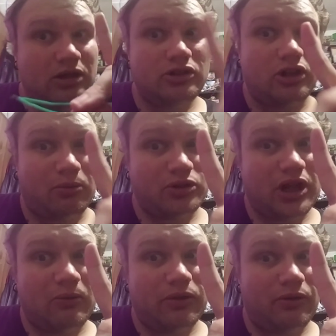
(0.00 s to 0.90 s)
Double
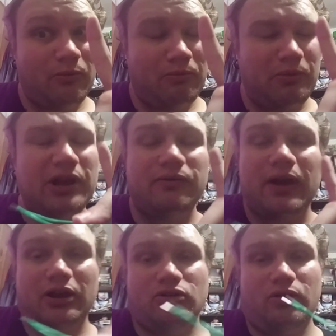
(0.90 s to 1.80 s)
check with your
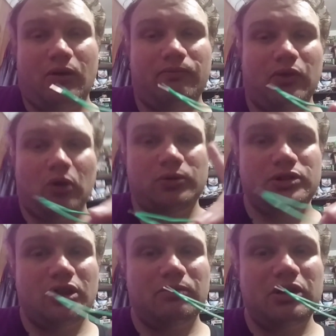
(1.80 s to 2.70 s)
manufacturer, though. Always
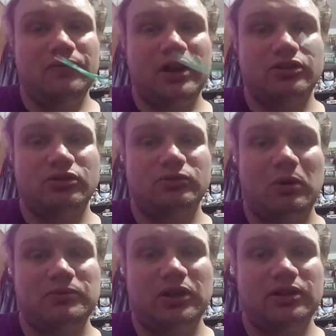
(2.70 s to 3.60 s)
check the manufacturer's
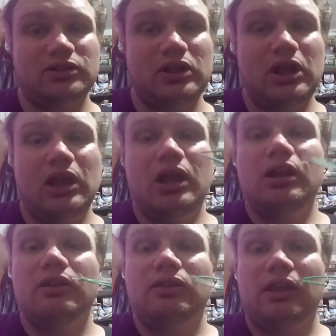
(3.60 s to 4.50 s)
websites.
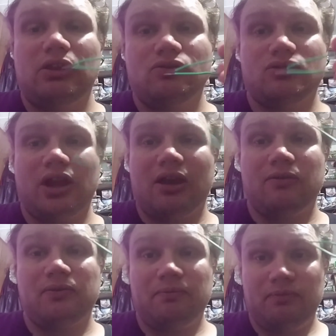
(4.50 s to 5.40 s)
They usually
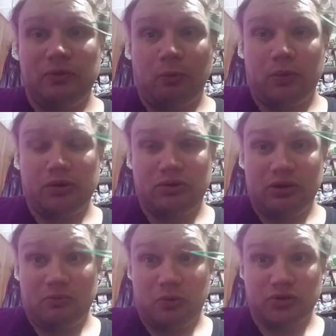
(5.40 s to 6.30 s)
have,
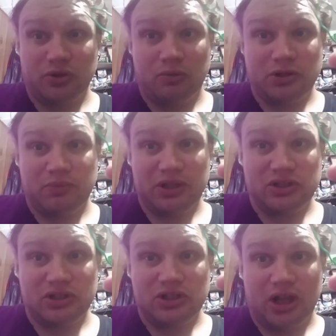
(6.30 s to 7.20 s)
will show which pins
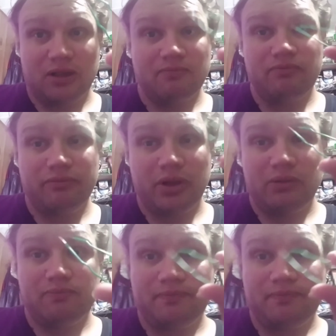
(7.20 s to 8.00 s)
to check, but